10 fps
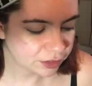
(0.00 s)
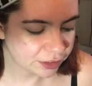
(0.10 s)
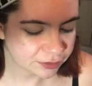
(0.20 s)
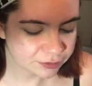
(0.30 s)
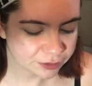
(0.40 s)

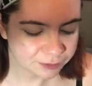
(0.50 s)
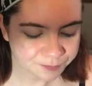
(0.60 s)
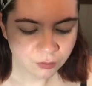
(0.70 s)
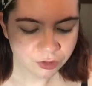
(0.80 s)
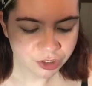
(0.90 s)
and
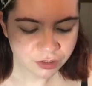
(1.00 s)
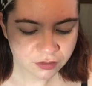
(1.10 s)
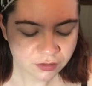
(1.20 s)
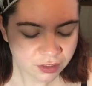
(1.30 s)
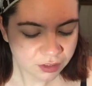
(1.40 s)
we're
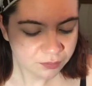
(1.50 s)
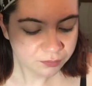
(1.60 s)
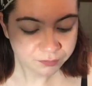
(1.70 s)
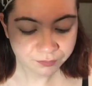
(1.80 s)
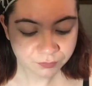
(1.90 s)
just
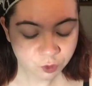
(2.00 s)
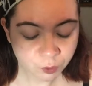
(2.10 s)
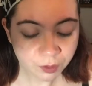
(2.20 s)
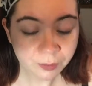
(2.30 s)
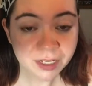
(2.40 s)

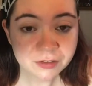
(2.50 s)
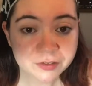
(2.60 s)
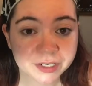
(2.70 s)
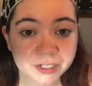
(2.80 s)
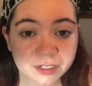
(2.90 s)
doing our
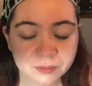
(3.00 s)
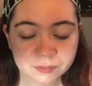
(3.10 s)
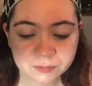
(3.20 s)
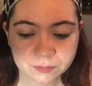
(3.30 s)
best right now.